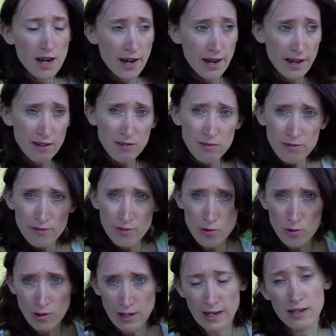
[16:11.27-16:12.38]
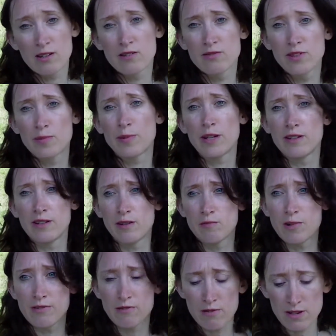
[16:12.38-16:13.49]
health or lack of, depending
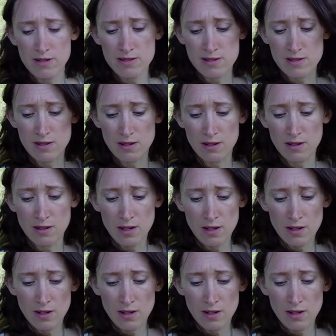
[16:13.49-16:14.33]
whether it's in